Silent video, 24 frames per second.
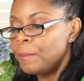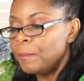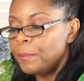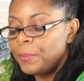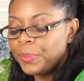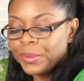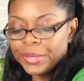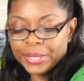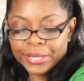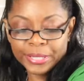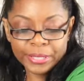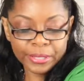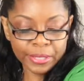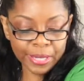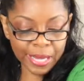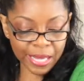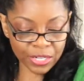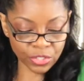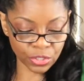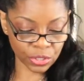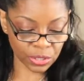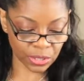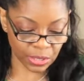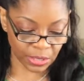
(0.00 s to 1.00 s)
but I
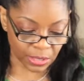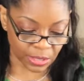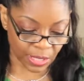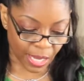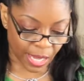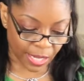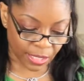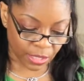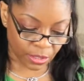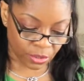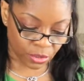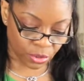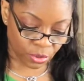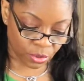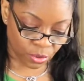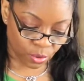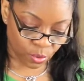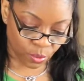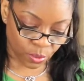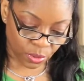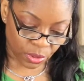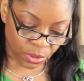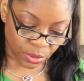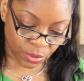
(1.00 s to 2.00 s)
just decided to
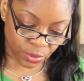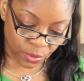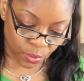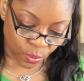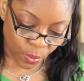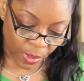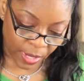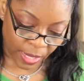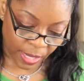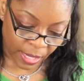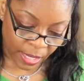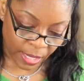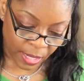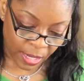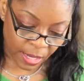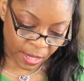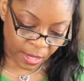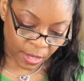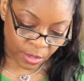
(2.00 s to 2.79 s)
do it this way.